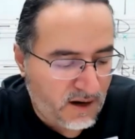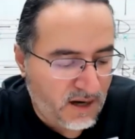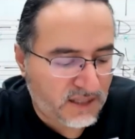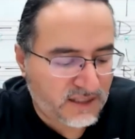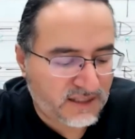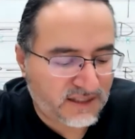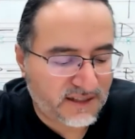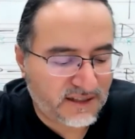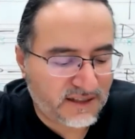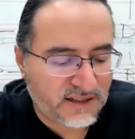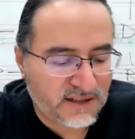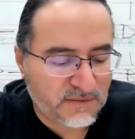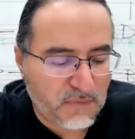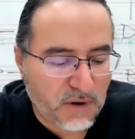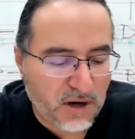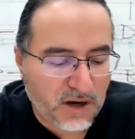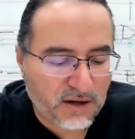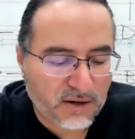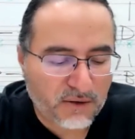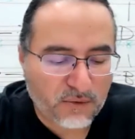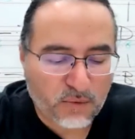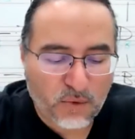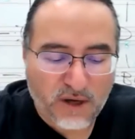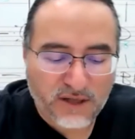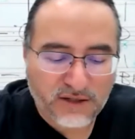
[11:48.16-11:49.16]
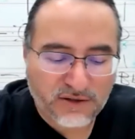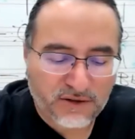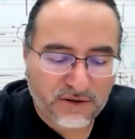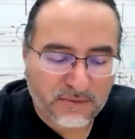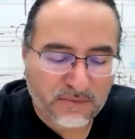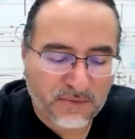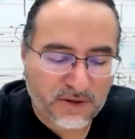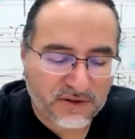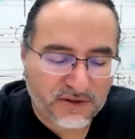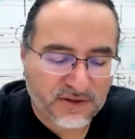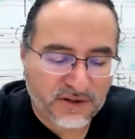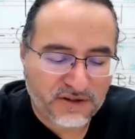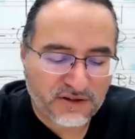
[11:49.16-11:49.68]
Since modern Western
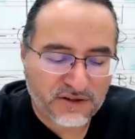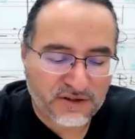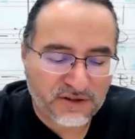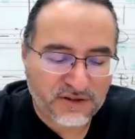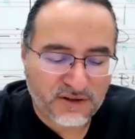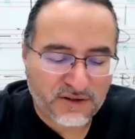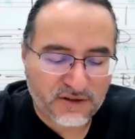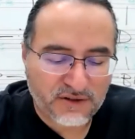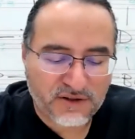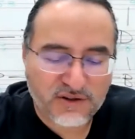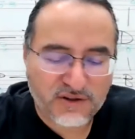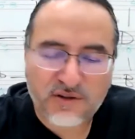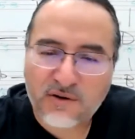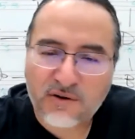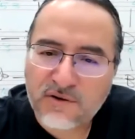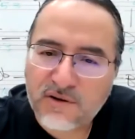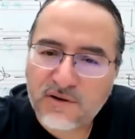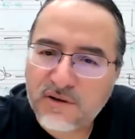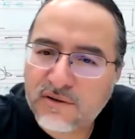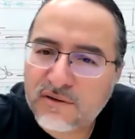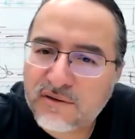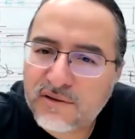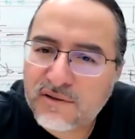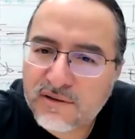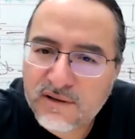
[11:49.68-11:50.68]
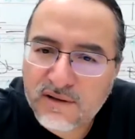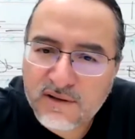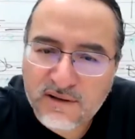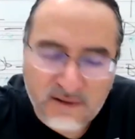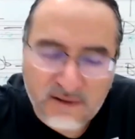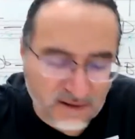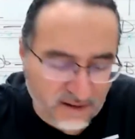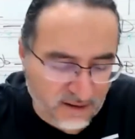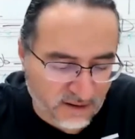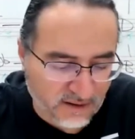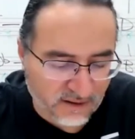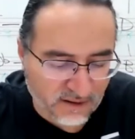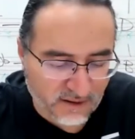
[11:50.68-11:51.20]
musicians are so used to the
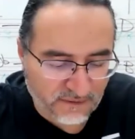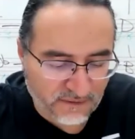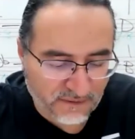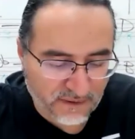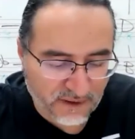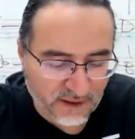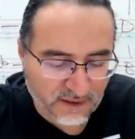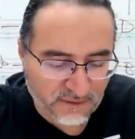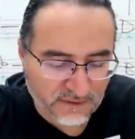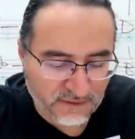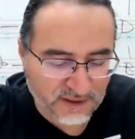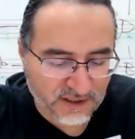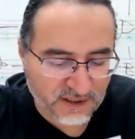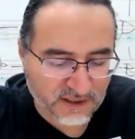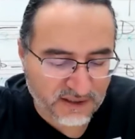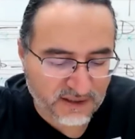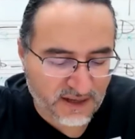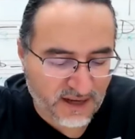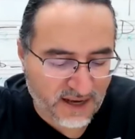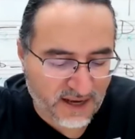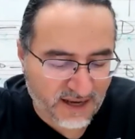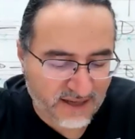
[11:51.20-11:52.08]
circle of fifths